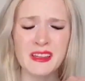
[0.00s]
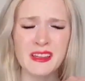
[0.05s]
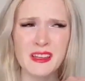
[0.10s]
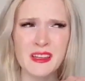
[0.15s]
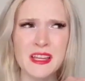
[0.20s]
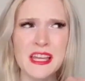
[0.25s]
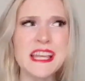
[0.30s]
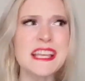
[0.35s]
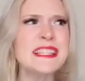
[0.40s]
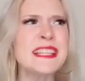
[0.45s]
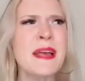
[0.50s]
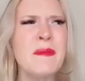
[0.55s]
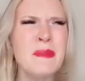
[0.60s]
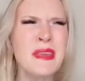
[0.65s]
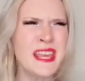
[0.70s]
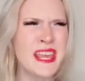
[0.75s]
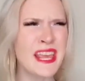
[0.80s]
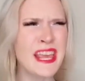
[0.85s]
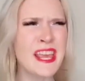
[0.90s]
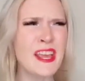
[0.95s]
He sent me
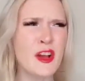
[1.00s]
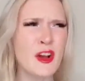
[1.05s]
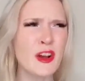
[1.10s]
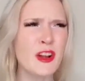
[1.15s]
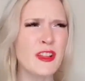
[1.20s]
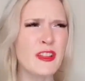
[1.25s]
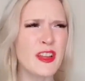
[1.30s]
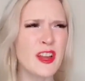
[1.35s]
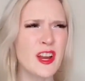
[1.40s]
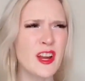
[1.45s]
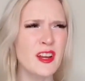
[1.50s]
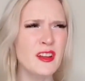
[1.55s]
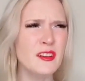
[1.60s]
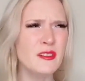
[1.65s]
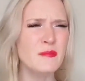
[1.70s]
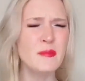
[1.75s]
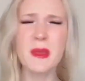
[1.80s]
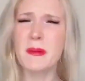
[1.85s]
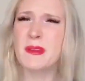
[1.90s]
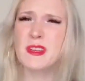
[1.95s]
E earlier.
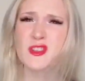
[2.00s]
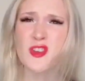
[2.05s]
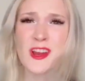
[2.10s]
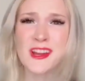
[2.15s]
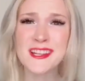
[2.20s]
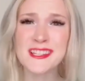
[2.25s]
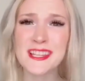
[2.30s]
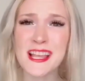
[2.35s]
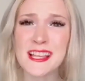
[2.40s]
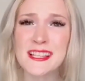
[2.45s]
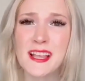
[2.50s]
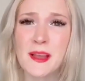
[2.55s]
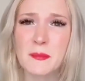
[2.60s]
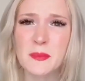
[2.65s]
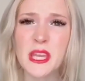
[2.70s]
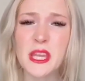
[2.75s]
Maybe he's trying to say something?